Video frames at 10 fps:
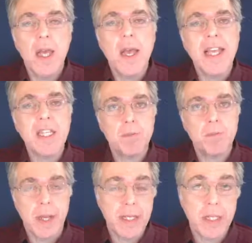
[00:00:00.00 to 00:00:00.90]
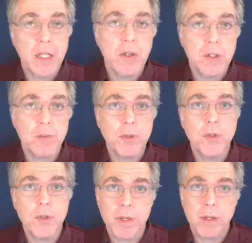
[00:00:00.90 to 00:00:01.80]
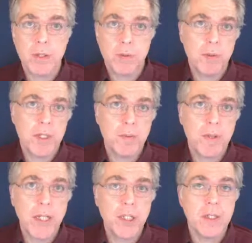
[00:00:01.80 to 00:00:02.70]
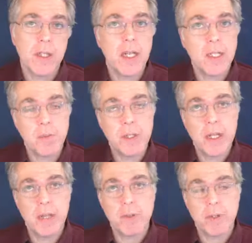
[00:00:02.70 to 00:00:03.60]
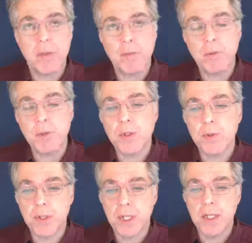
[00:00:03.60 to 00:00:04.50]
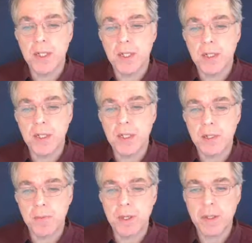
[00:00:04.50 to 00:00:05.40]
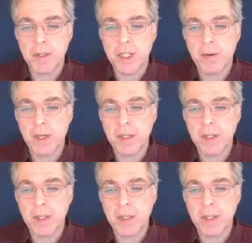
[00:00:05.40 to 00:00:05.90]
is basically also produced by cosmic ray spallation that has been captured and reproduced in the material.